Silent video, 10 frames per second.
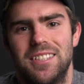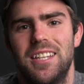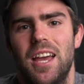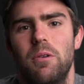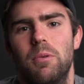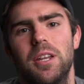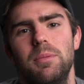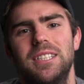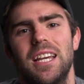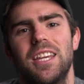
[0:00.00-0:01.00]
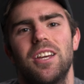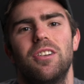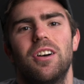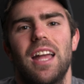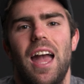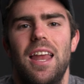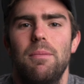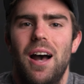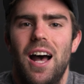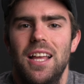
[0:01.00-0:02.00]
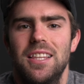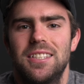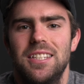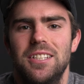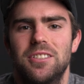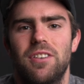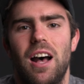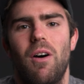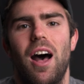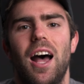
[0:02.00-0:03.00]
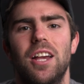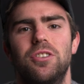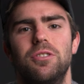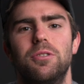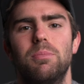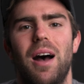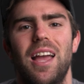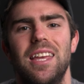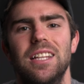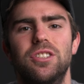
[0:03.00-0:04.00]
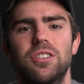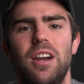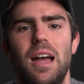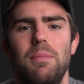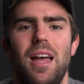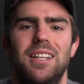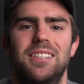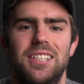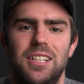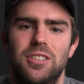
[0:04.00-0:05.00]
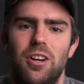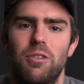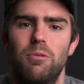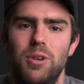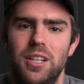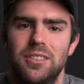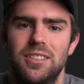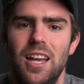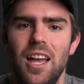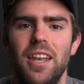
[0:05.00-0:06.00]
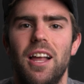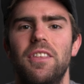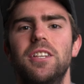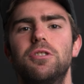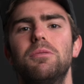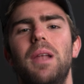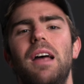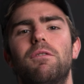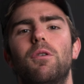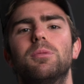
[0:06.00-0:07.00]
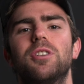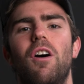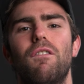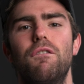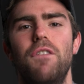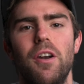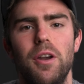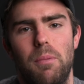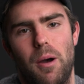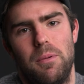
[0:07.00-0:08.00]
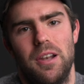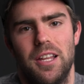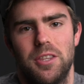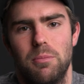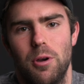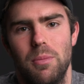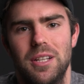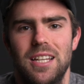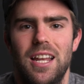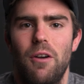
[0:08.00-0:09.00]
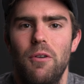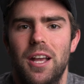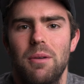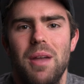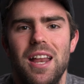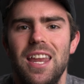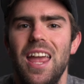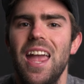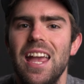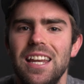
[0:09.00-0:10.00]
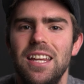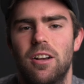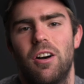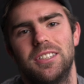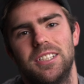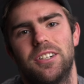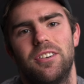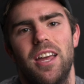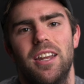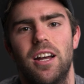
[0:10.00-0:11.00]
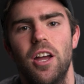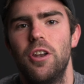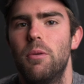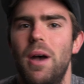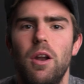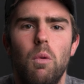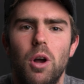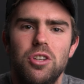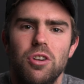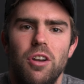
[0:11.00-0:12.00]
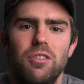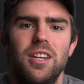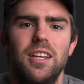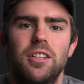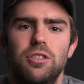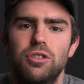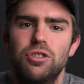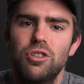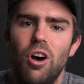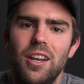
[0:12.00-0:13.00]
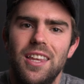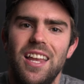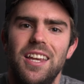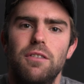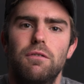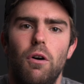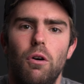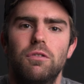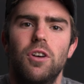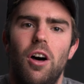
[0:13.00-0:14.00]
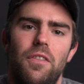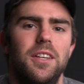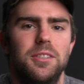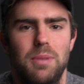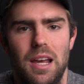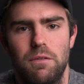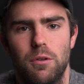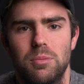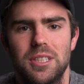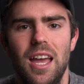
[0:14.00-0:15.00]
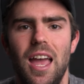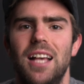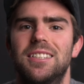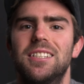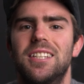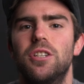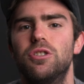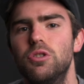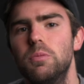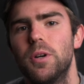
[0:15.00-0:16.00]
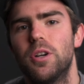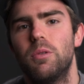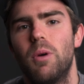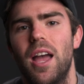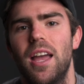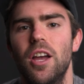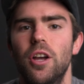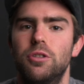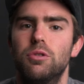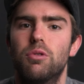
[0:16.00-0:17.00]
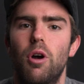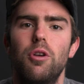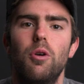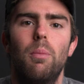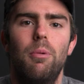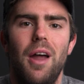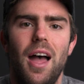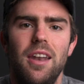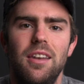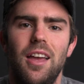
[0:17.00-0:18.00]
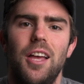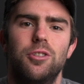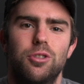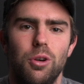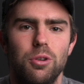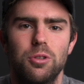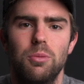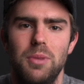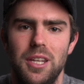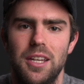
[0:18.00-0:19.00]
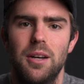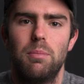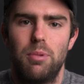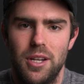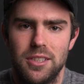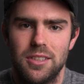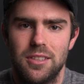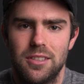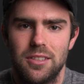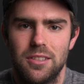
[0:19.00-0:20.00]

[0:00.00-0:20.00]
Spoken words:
today we're going to be taking a look at a behind the scenes of how I shoot my Instagram and TikTok Reels. Now, these two platforms are very popular at the moment, and I recommend any content creator, no matter what genre you're in, to start getting involved on these platforms, as it is a super good way to grow your brand and social media presence.